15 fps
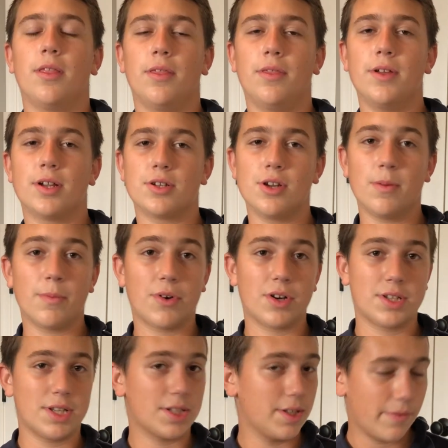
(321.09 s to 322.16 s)
There's no more
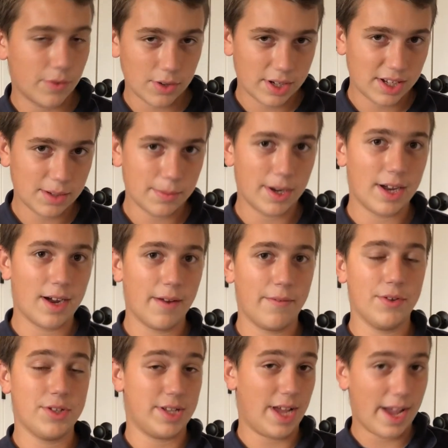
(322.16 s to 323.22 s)
64 gigabyte
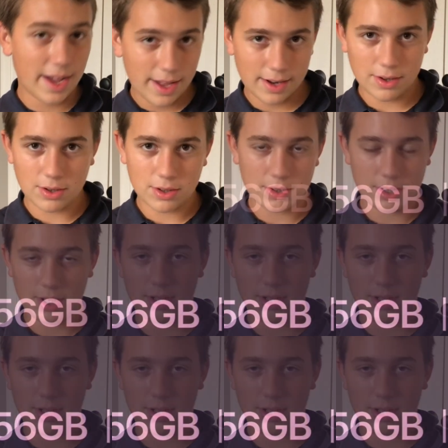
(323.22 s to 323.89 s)
iPhones at all.